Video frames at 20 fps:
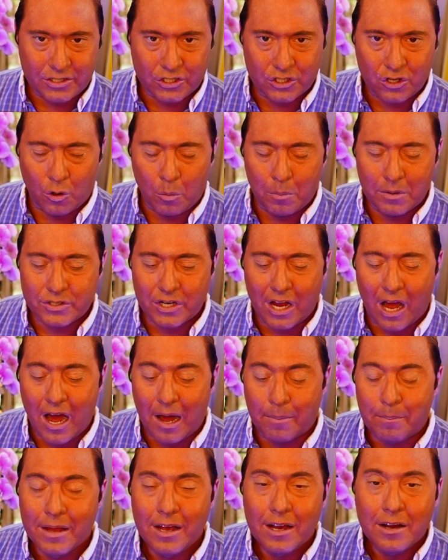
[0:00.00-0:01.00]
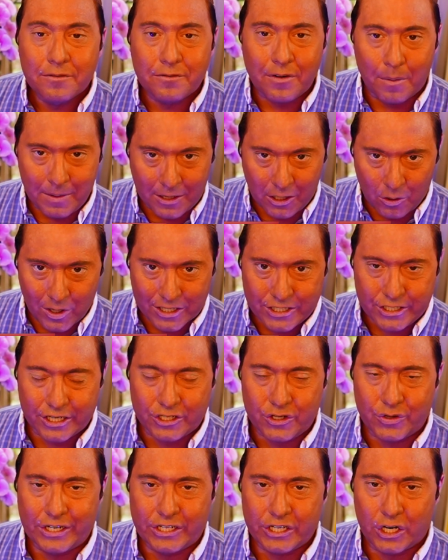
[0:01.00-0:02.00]
That six months is almost up from
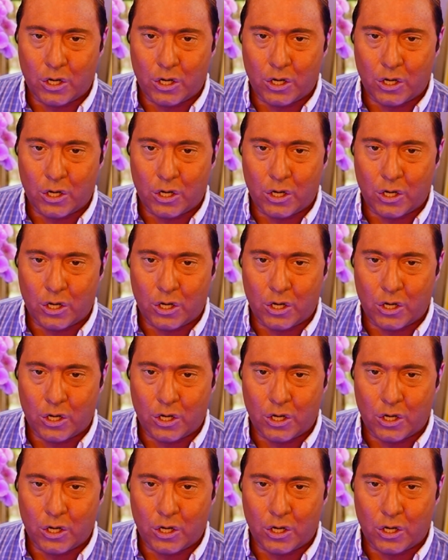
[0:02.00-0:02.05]
the U